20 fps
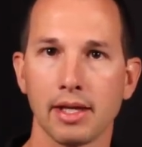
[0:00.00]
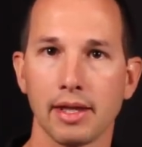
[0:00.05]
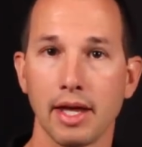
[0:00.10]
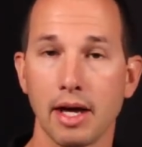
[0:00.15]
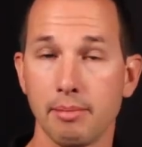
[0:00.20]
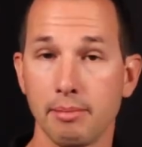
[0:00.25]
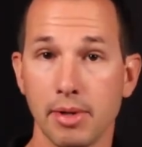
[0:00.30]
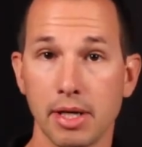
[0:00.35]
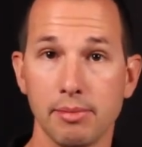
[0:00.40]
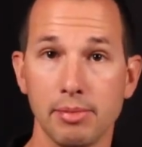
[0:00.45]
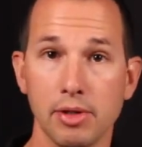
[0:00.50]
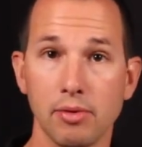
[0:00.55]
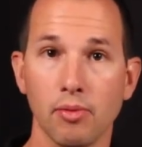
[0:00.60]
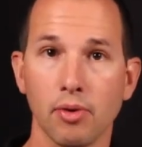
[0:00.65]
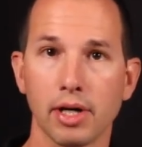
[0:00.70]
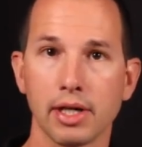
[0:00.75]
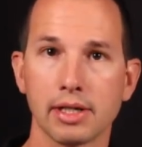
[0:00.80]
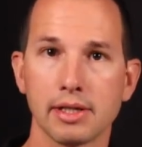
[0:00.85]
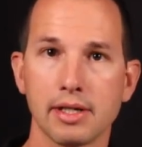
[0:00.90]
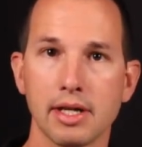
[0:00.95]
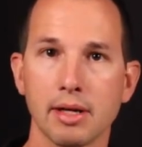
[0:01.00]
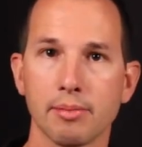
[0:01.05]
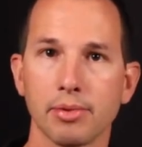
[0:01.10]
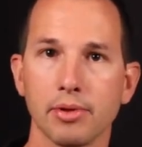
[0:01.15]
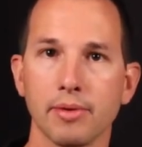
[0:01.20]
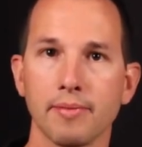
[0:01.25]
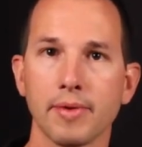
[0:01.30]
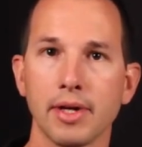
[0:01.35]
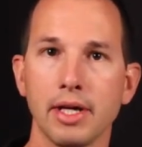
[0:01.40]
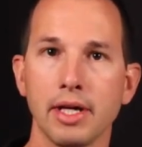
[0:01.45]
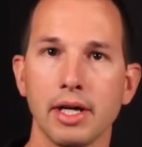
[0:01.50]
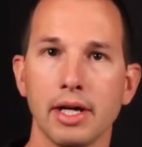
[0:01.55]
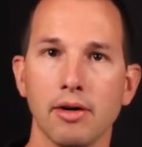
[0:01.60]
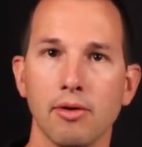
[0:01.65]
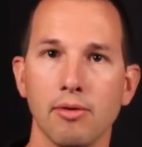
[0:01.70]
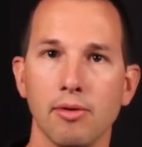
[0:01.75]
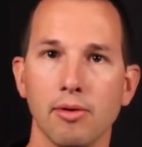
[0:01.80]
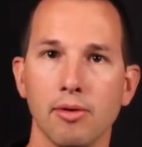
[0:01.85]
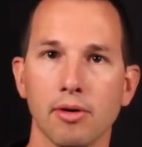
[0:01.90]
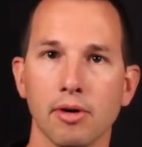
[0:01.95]
That may be one example.
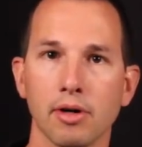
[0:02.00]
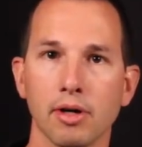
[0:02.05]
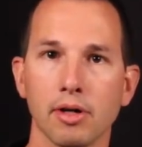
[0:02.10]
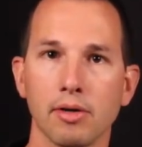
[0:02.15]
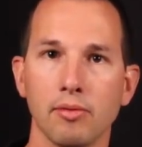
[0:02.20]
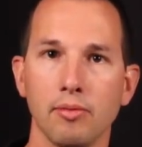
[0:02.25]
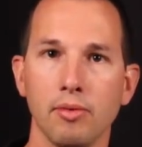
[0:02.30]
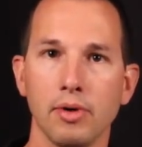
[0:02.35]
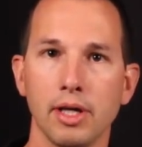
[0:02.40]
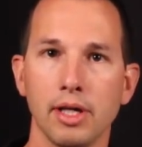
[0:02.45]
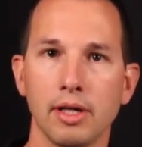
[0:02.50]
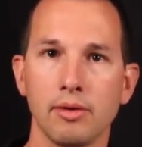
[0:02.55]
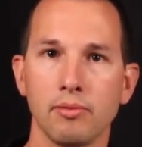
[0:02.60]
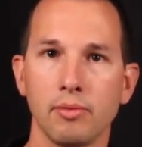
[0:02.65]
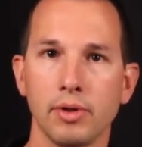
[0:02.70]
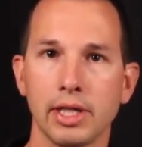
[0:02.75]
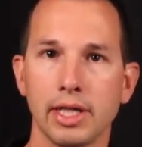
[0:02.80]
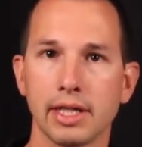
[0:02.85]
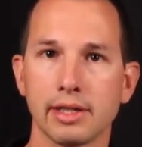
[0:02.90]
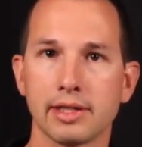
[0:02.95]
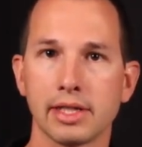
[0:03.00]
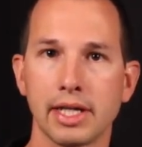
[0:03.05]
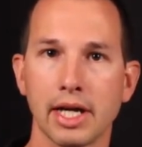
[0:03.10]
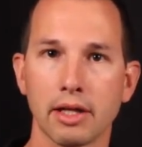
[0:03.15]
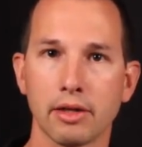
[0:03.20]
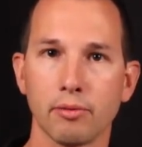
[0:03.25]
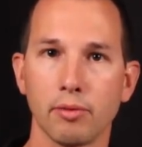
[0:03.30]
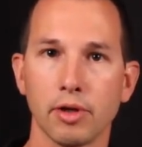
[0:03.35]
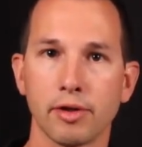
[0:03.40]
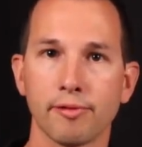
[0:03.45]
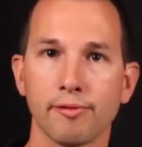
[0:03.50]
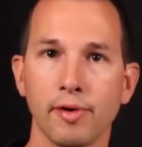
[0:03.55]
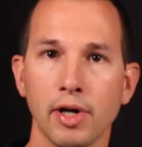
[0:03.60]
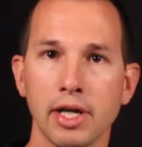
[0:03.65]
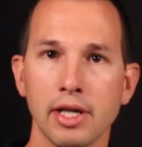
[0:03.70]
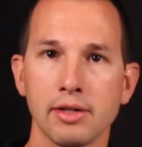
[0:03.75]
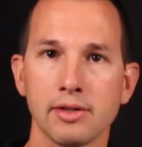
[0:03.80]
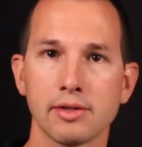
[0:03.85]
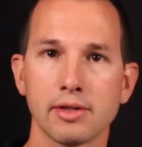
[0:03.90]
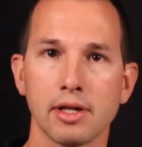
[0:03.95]
Or when we get together with
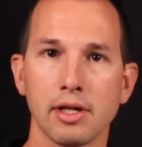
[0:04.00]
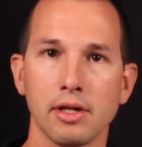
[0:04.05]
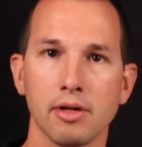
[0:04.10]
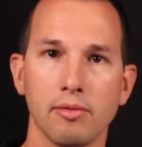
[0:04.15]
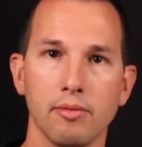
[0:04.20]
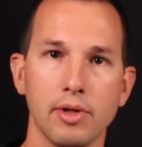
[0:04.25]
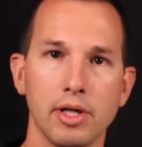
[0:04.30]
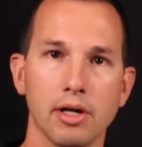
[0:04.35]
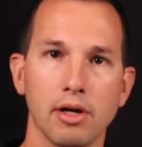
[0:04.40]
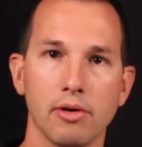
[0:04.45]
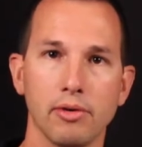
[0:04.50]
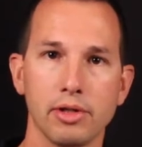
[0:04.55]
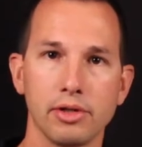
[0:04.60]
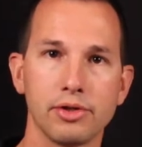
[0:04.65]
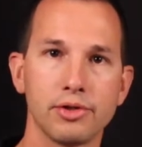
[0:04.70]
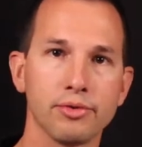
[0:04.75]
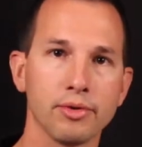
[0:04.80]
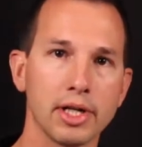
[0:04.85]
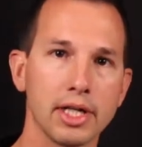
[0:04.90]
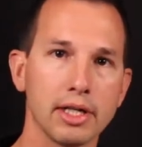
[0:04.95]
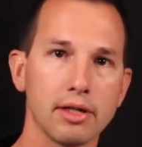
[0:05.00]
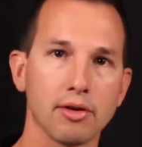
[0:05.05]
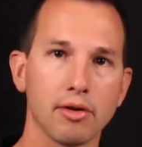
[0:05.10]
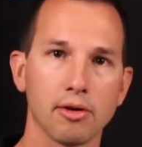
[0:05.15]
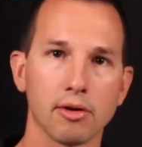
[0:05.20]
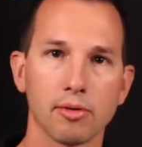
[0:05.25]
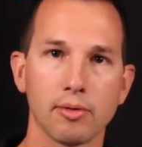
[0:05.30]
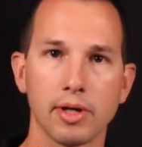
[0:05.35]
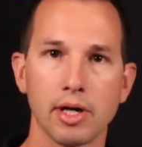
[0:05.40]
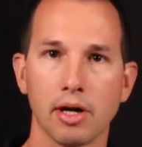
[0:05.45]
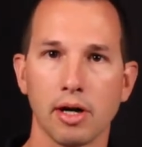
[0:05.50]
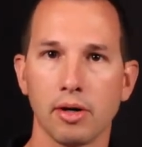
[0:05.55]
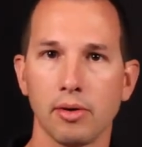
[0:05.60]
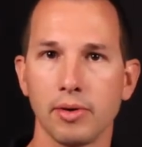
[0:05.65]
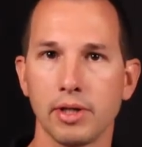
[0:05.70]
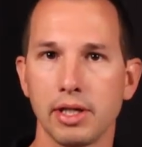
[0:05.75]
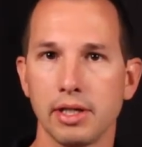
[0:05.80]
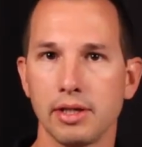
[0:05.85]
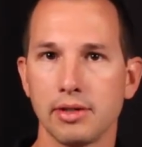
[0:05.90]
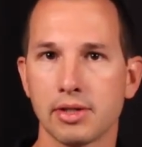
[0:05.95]
friends, we always drink or we
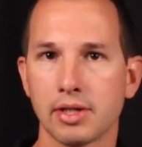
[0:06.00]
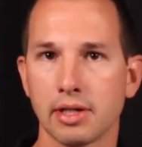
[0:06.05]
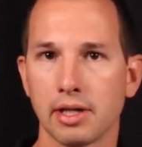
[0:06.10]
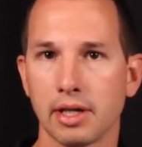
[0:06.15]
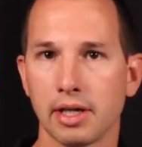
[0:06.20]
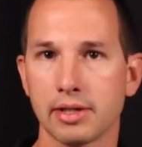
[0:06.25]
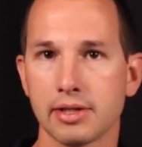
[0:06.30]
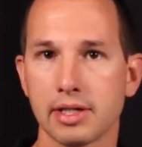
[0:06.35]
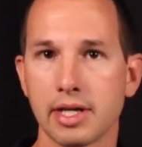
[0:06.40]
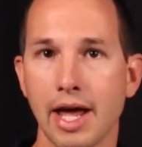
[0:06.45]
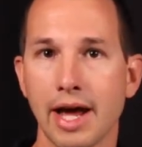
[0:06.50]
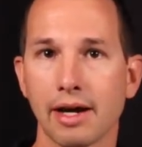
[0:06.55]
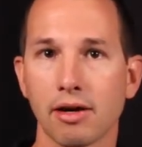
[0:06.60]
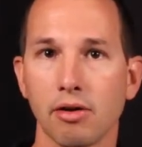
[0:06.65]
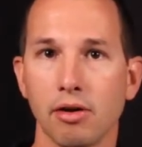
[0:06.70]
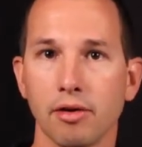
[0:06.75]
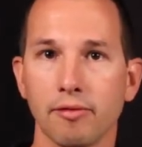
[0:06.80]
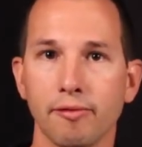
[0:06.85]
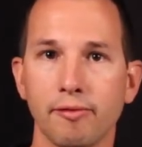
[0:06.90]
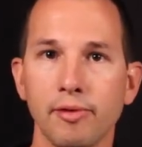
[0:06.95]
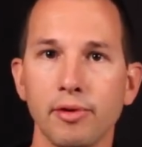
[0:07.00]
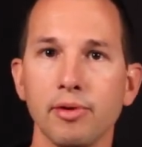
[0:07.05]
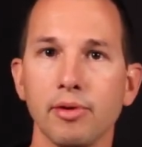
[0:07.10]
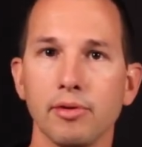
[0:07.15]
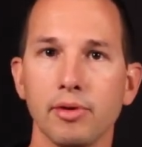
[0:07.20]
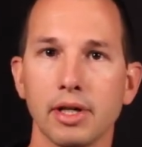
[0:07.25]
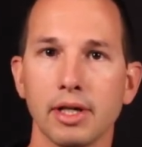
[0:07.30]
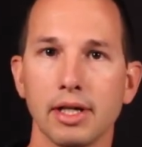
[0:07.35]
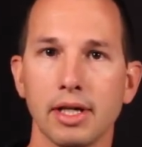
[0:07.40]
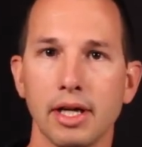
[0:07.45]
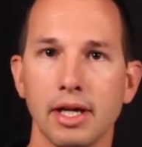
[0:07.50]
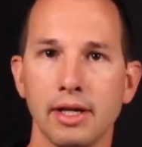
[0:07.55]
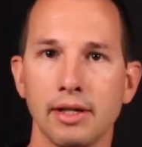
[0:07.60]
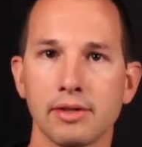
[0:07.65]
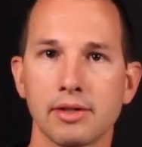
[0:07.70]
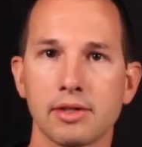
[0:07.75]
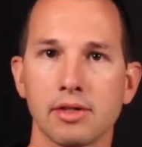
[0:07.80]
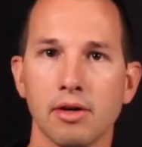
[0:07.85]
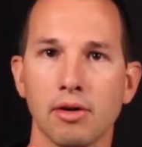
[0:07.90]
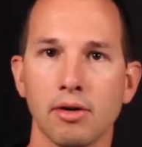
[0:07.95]
always snack on food.
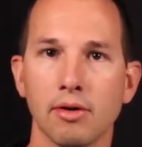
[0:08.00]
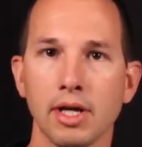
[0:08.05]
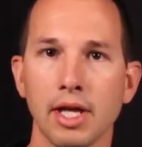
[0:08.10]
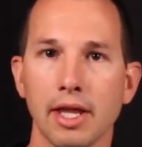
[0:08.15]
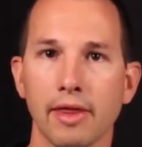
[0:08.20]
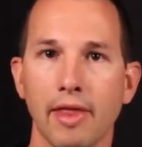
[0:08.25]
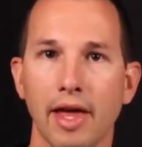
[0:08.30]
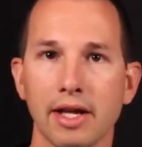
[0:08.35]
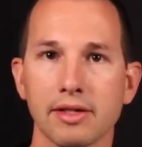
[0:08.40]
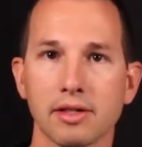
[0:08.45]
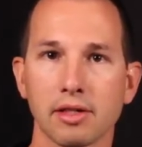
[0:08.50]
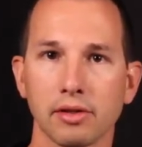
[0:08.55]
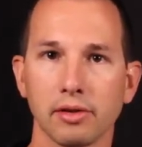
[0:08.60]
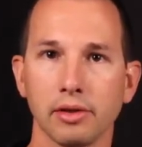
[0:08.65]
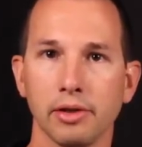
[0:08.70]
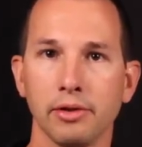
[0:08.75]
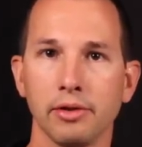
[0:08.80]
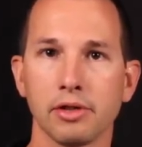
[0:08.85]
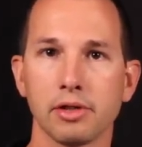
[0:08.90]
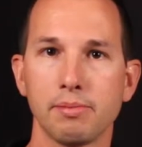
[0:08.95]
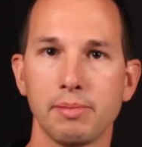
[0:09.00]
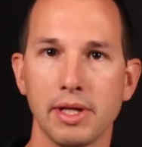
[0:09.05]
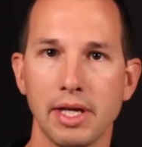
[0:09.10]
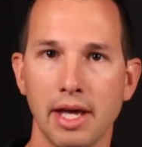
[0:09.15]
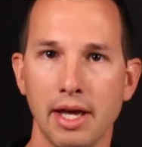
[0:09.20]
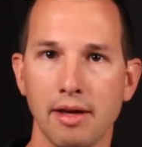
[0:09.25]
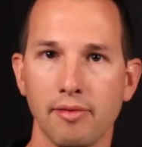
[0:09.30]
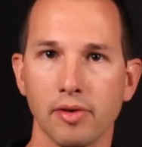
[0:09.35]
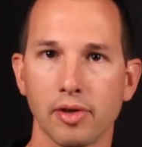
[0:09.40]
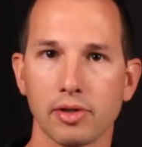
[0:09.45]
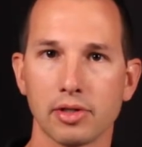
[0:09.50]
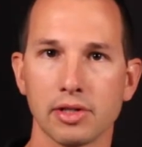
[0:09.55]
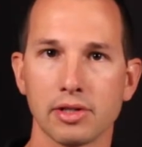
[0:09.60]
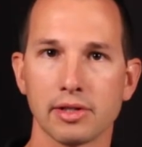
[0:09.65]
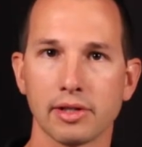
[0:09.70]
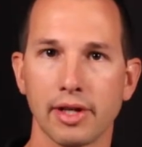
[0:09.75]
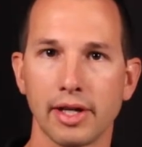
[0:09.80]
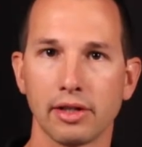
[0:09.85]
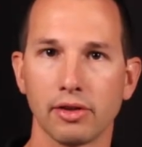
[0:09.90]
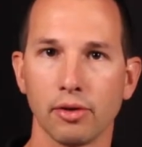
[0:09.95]
And so that's a learned behavior,
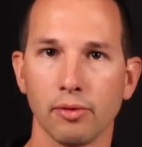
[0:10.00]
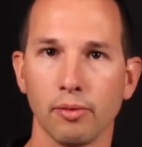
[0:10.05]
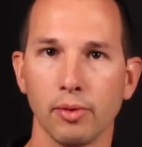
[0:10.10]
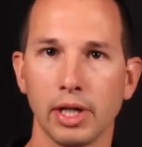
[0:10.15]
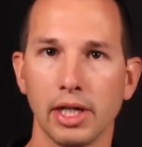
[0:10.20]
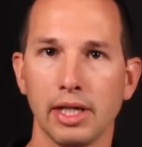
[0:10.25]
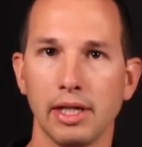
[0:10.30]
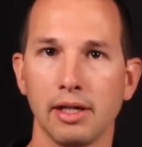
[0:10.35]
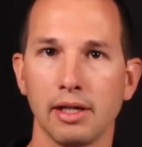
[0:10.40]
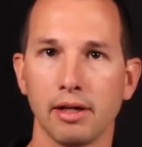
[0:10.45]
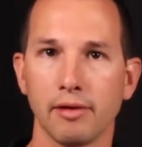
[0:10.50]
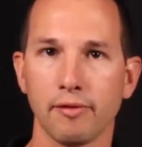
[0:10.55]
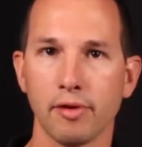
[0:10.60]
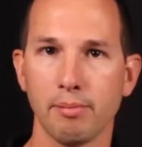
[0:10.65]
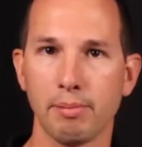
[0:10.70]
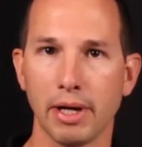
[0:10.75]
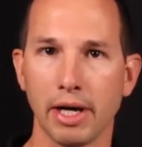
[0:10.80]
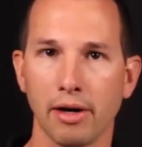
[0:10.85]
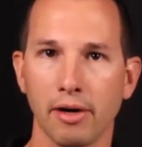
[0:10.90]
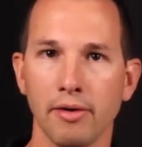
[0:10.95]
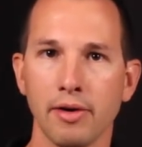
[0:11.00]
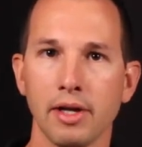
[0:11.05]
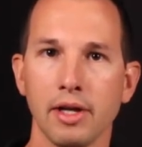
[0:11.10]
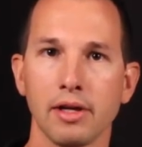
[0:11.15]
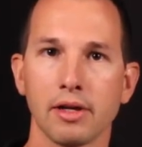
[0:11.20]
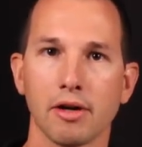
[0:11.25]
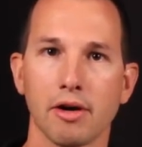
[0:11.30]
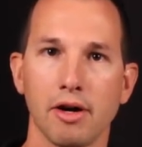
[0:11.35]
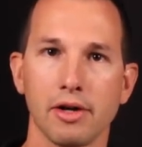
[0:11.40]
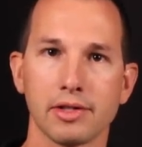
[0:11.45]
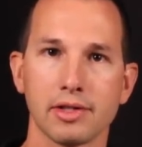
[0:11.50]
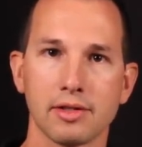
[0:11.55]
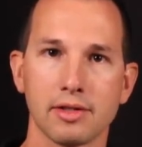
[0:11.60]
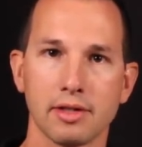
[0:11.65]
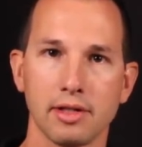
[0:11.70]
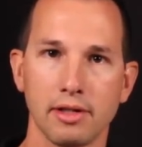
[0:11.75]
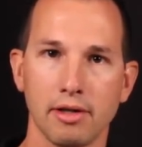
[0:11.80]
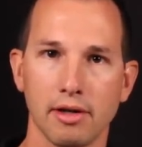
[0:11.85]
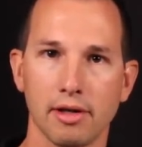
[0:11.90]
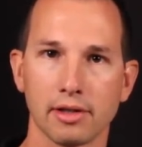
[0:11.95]
just like the ringing of the bell
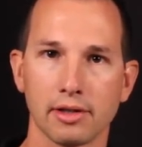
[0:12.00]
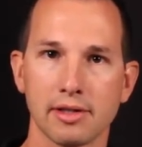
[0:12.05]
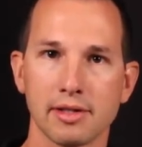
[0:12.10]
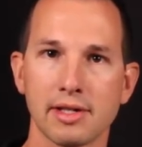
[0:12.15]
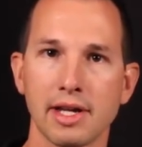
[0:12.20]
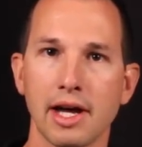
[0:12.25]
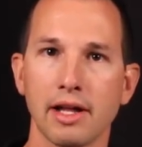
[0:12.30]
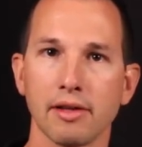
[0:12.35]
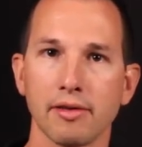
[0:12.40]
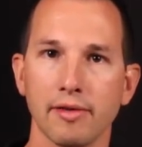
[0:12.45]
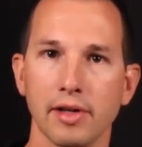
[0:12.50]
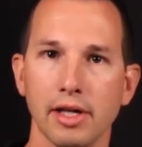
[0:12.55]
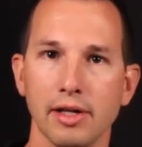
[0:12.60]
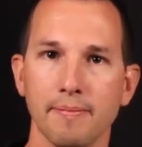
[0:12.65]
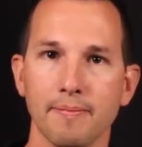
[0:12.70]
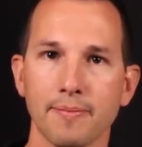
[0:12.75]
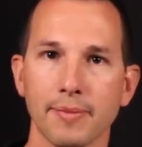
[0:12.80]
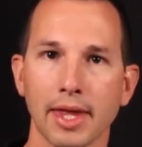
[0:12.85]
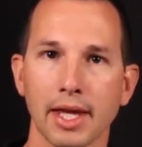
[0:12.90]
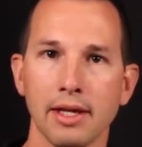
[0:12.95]
causes the dog to salivate.